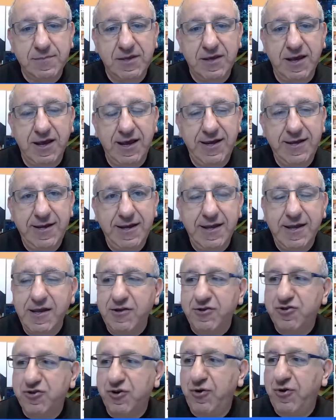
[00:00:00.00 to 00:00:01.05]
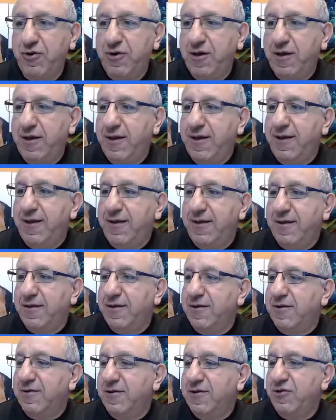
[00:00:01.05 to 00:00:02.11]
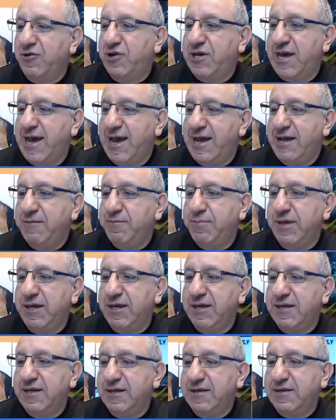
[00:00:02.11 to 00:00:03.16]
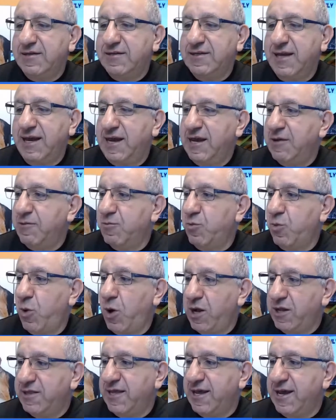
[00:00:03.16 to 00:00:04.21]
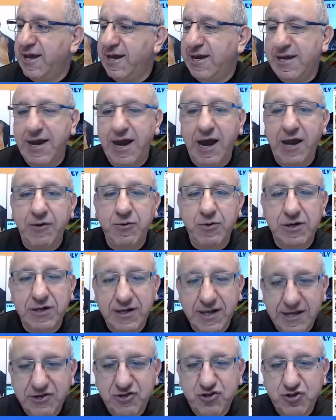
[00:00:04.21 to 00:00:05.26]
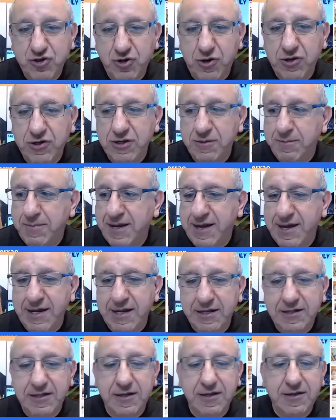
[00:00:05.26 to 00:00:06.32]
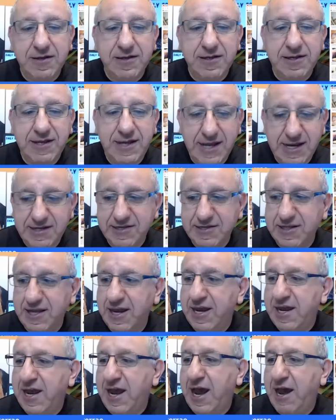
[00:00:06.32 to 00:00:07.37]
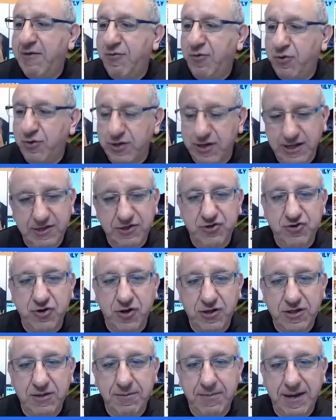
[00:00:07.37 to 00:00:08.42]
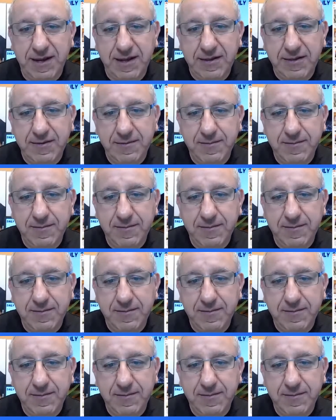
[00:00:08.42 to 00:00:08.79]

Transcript: Okay, so you can't be saying one day I will let you on the bed, next day I won't let you on the bed.